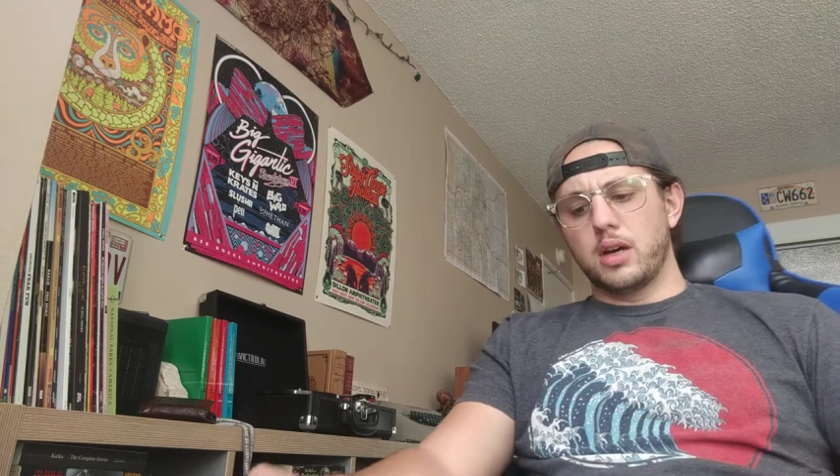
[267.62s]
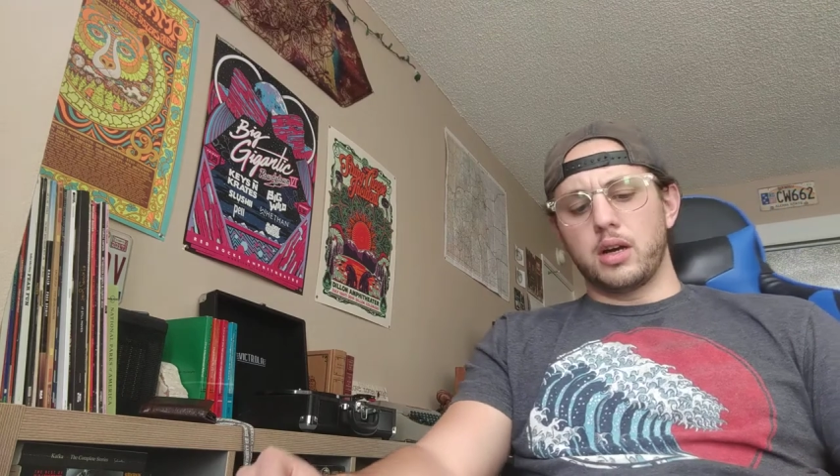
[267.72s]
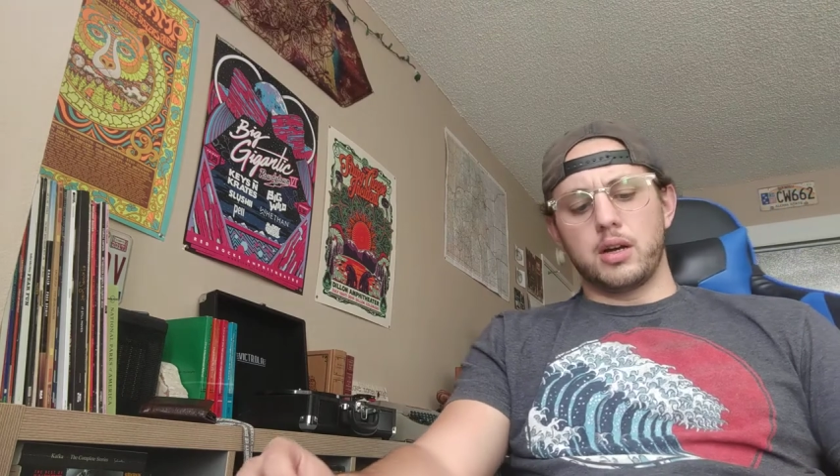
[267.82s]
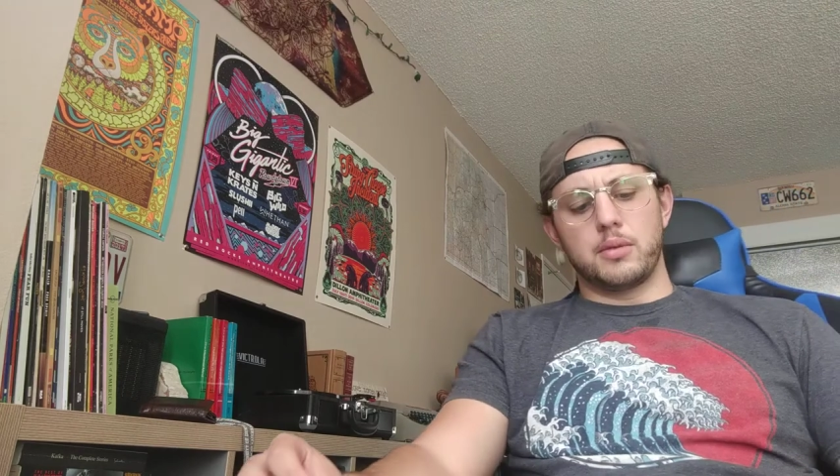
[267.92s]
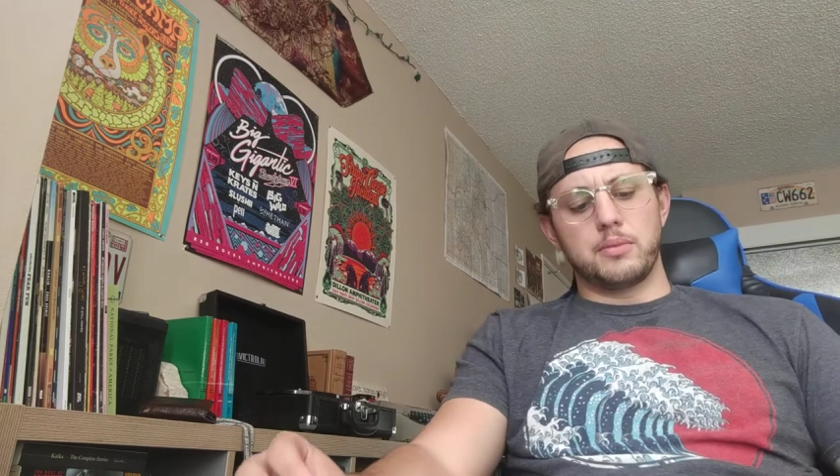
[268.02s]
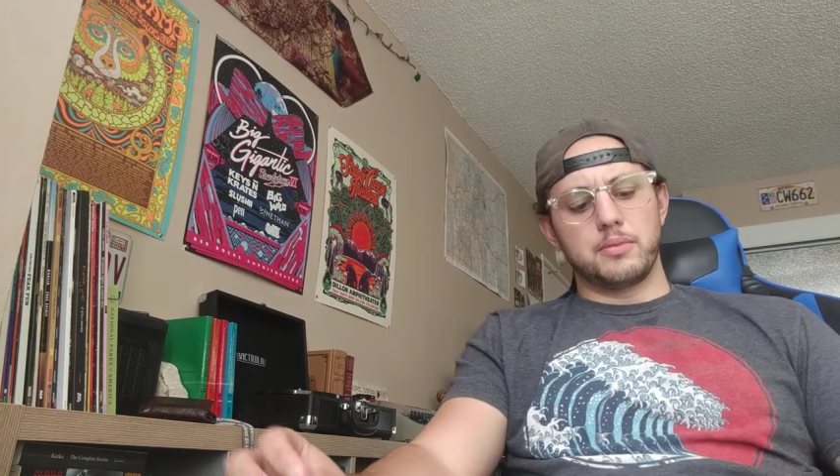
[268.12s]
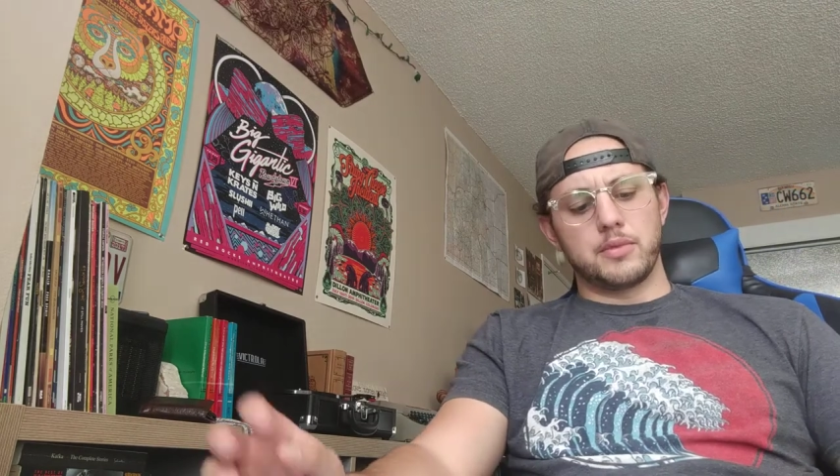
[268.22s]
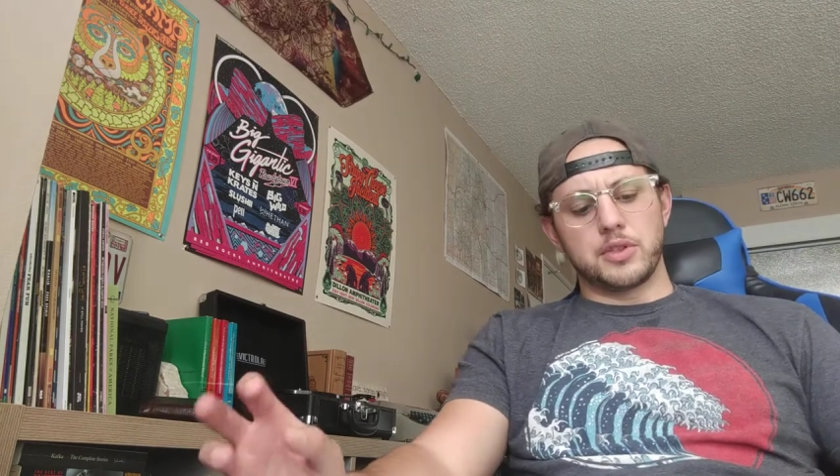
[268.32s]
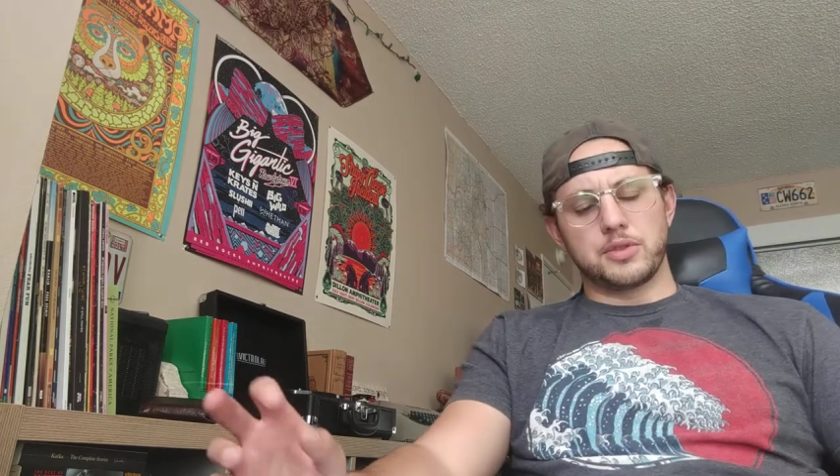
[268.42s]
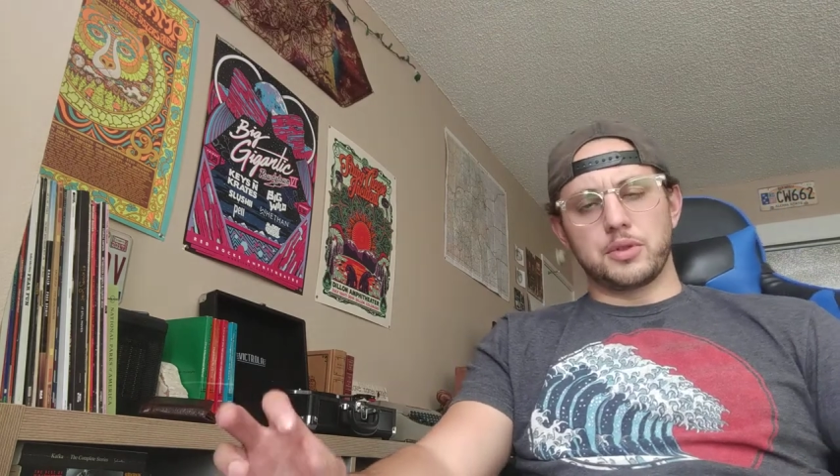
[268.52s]
um,
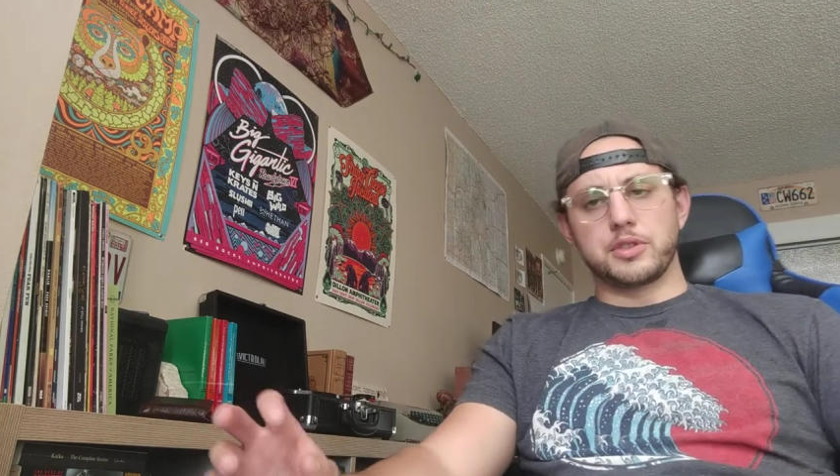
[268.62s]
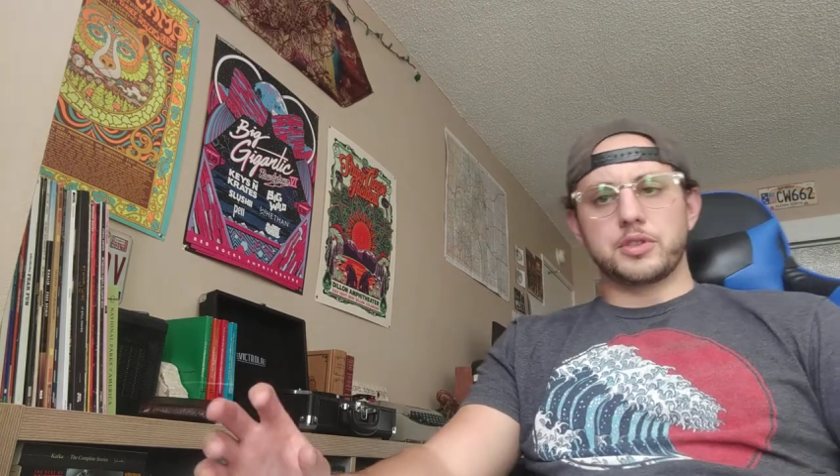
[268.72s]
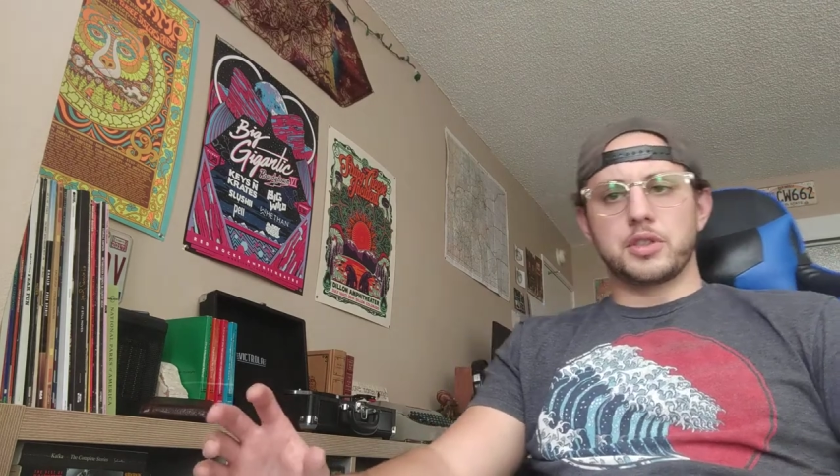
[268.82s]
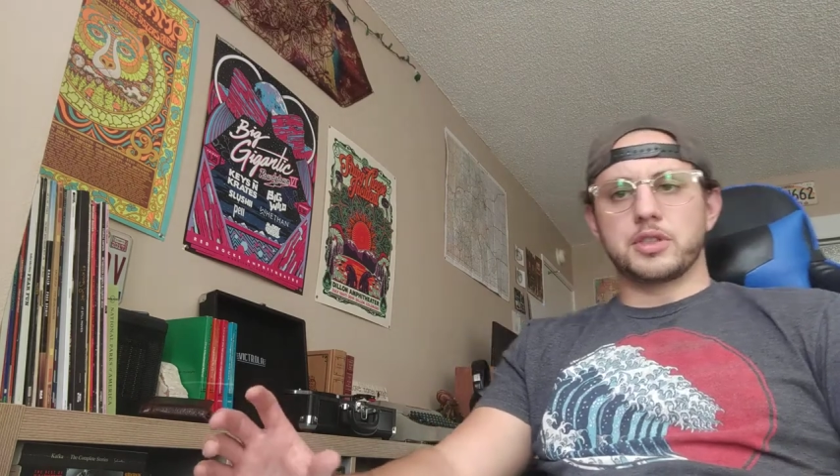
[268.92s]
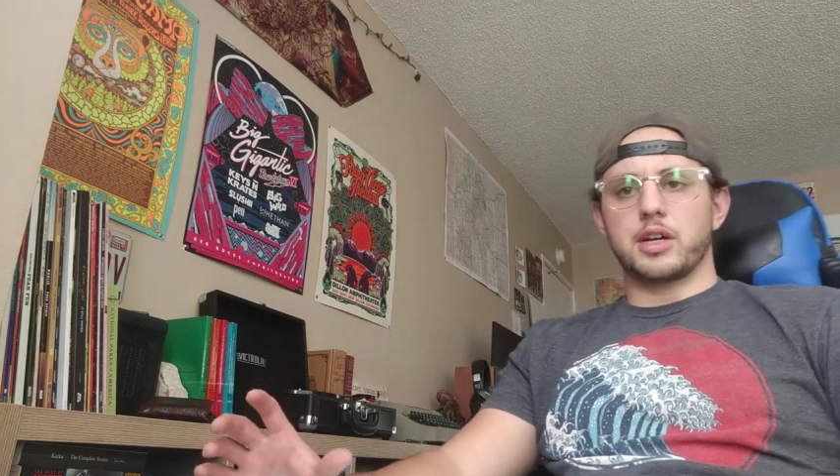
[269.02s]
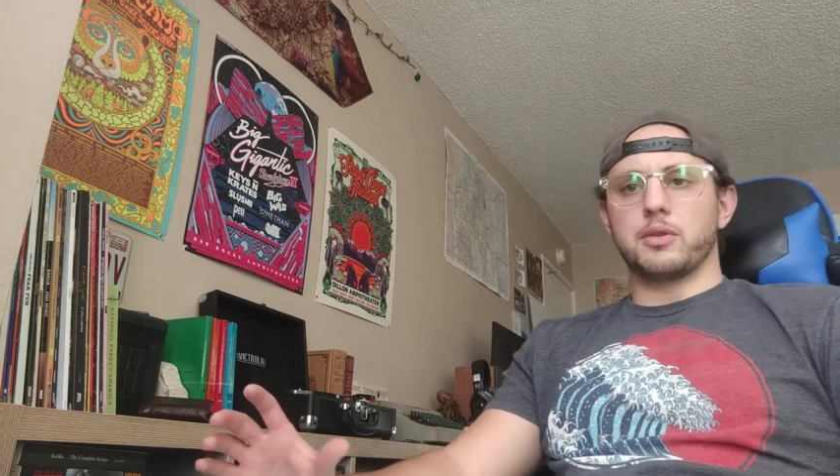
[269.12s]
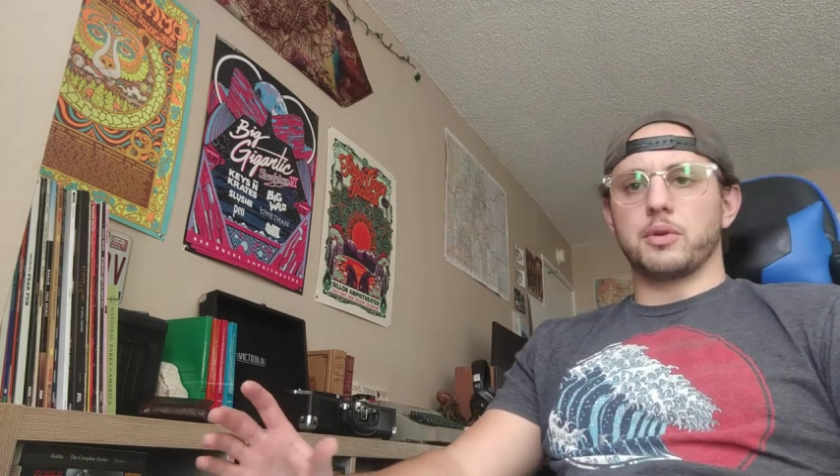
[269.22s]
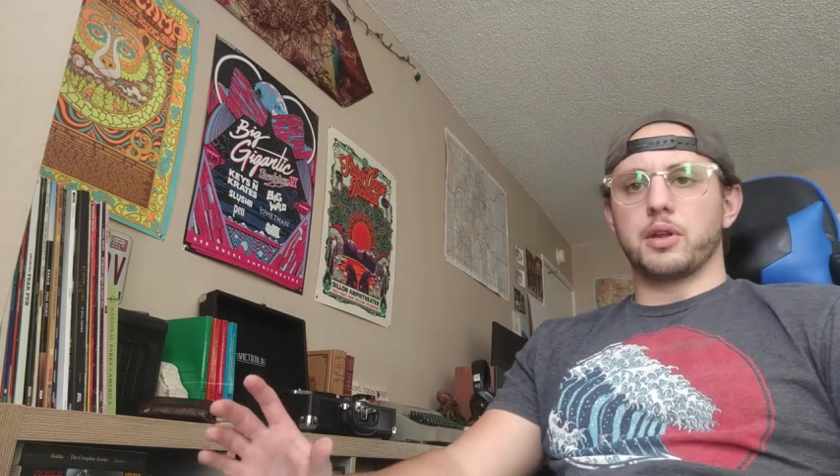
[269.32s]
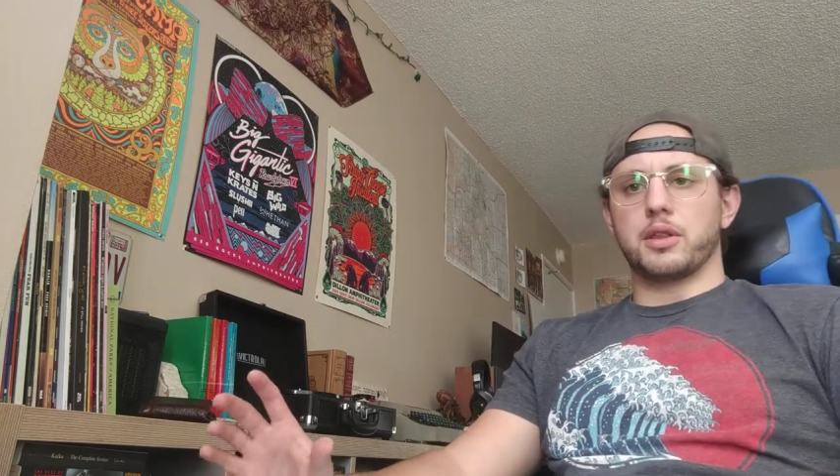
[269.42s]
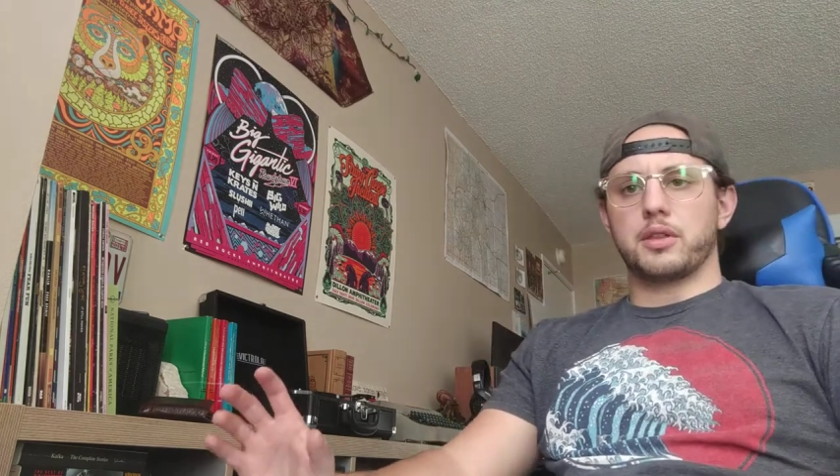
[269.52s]
the story starts out
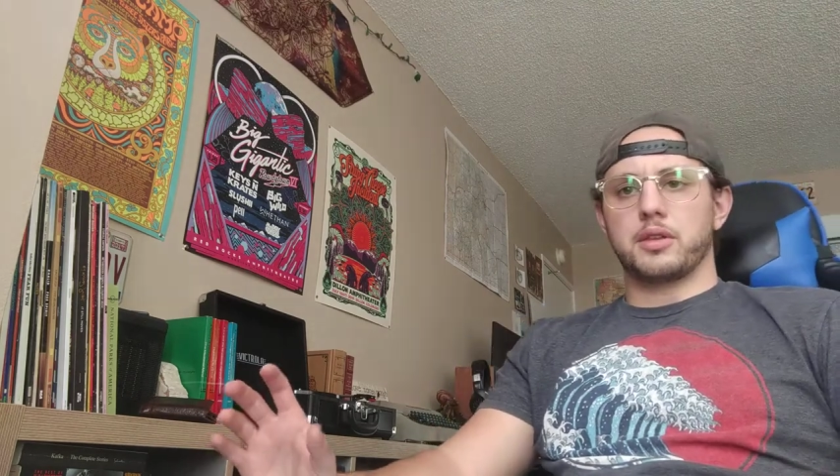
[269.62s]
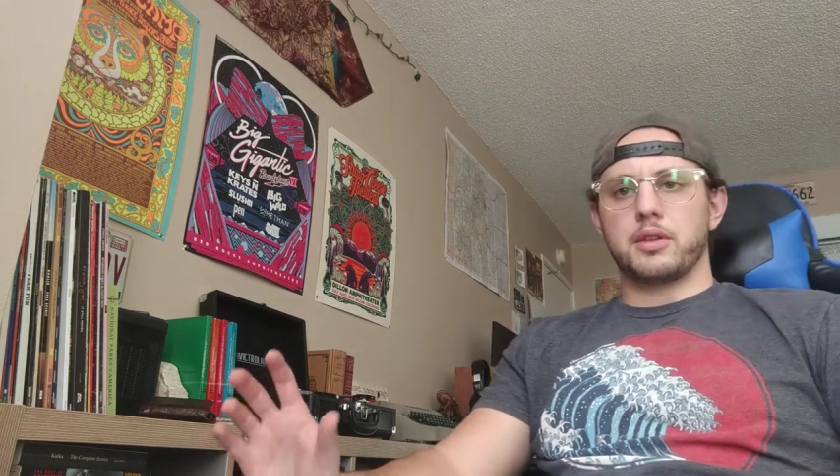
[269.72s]
with